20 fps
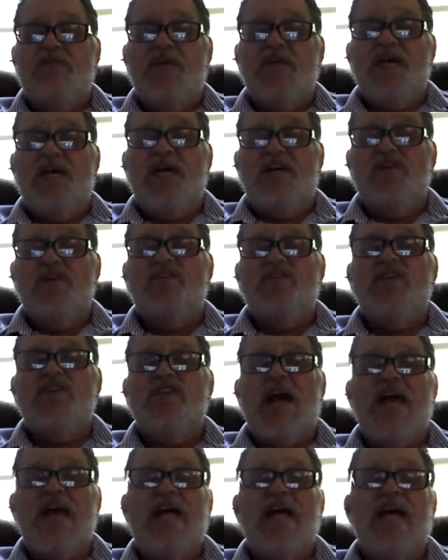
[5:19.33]
a good
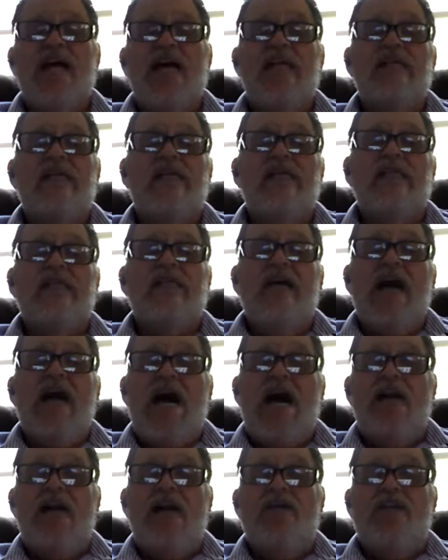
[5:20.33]
shot at it.
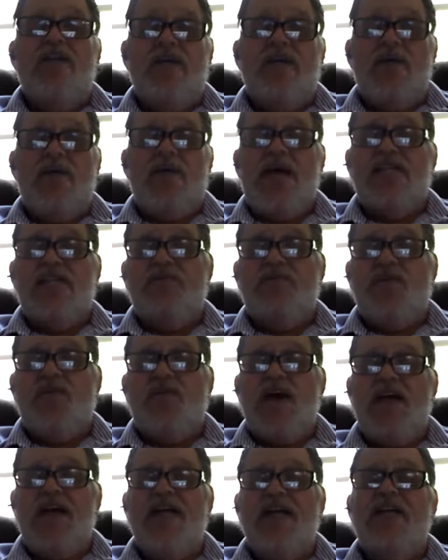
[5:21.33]
I don't think we're asking for
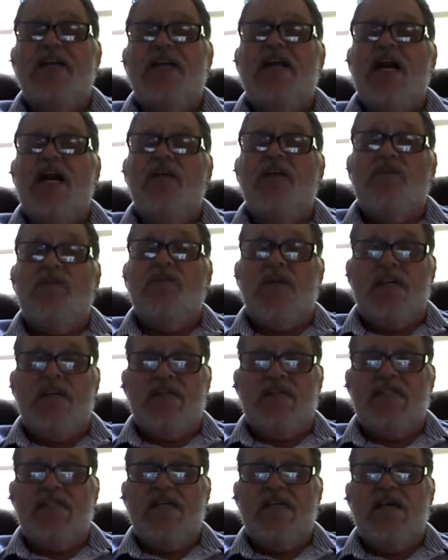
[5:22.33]
anything
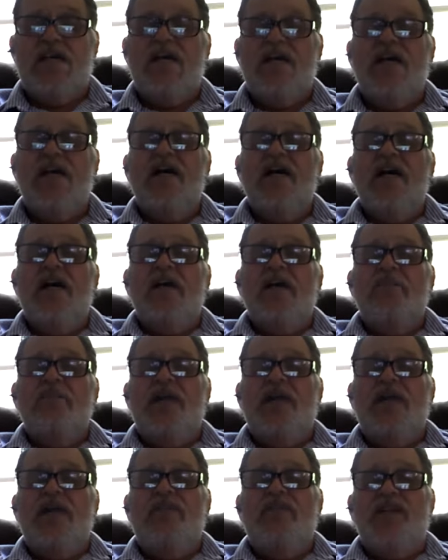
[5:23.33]
unrealistic.
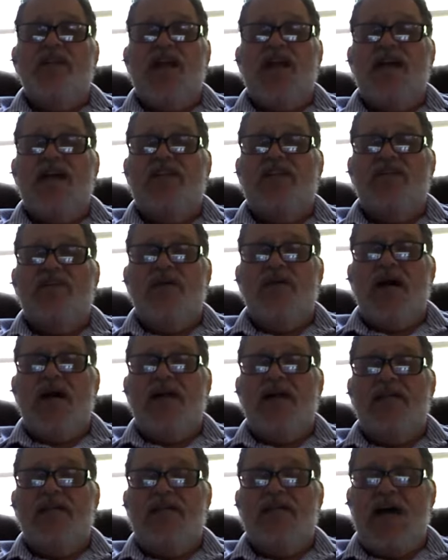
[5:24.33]
But if you'd like to
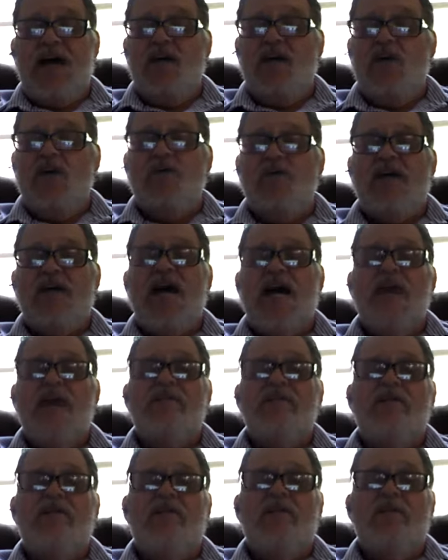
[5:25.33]
download a
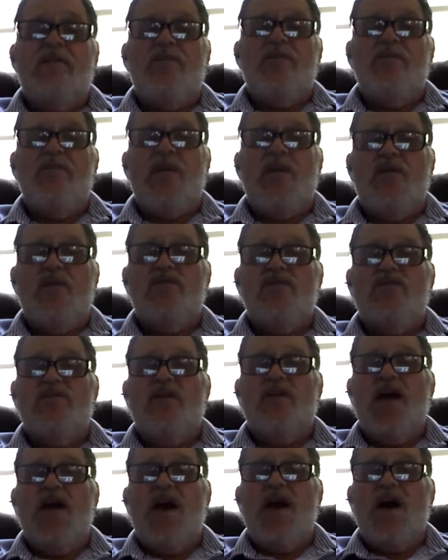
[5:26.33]
copy of our
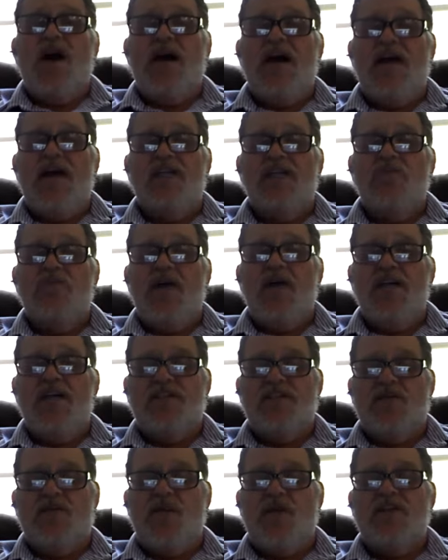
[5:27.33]
proposal as well as
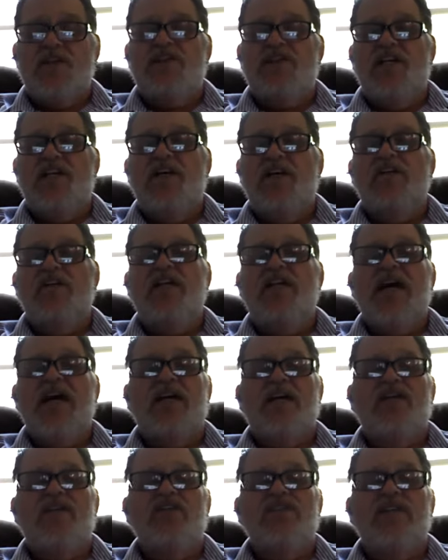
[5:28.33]
the questionnaire that
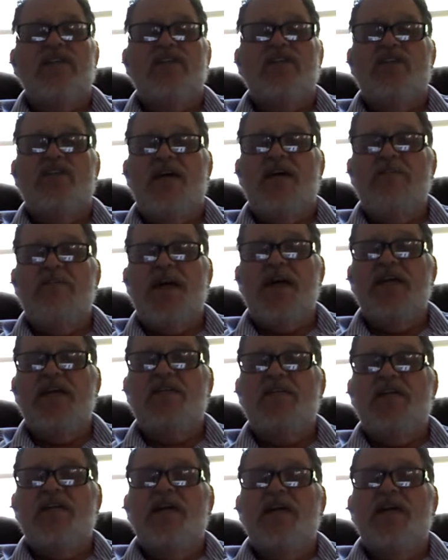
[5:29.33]
goes into inmates,